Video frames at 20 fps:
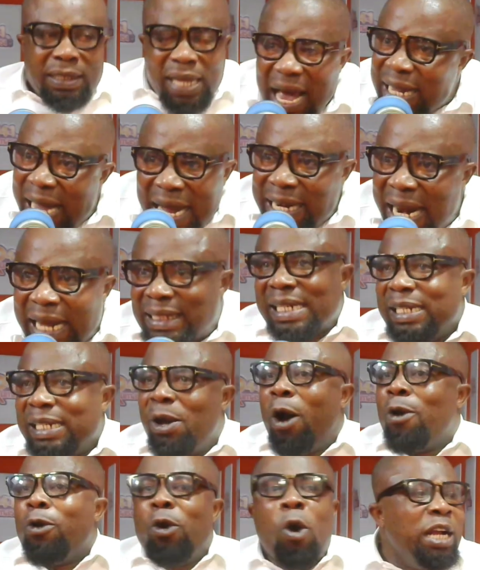So I got to say,
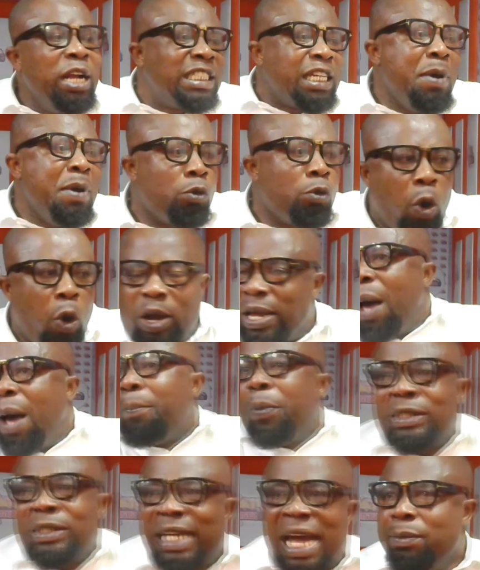you're not to me, Koya,
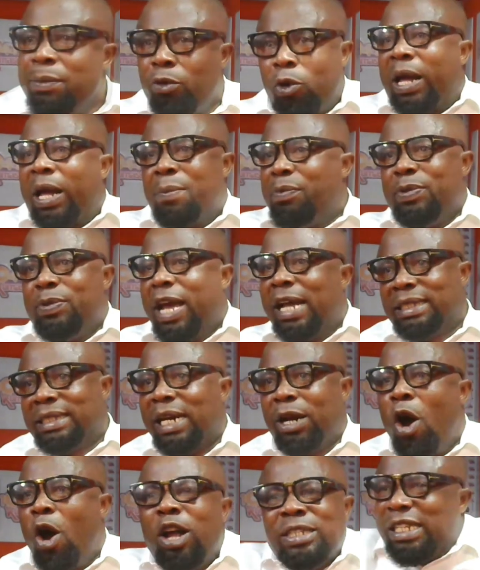and Ponsa, you can be the
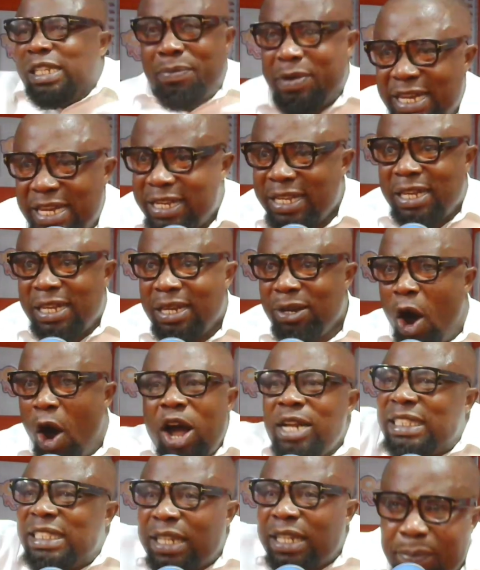answer. On to me.
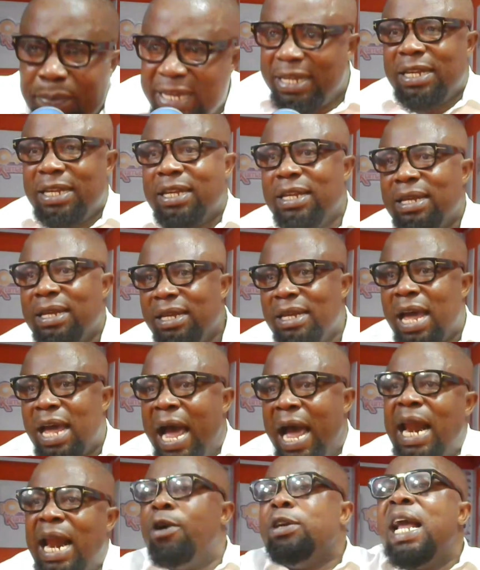On to me.
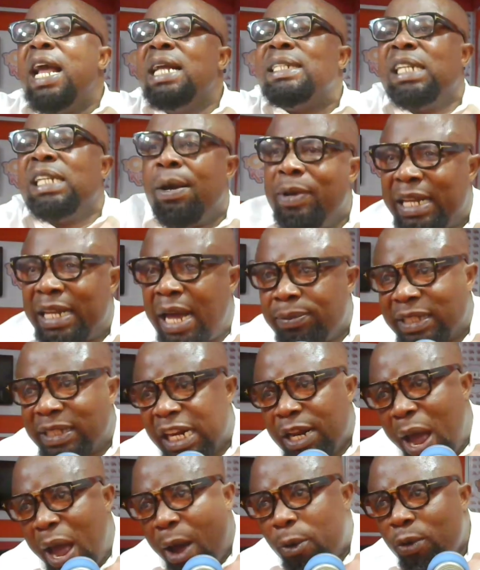And I'll get to the
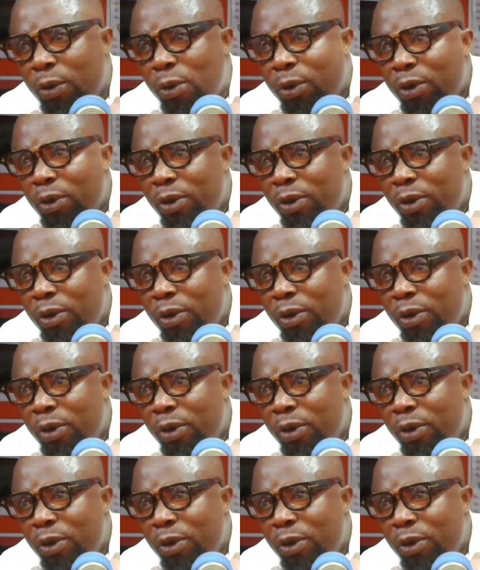captain amount.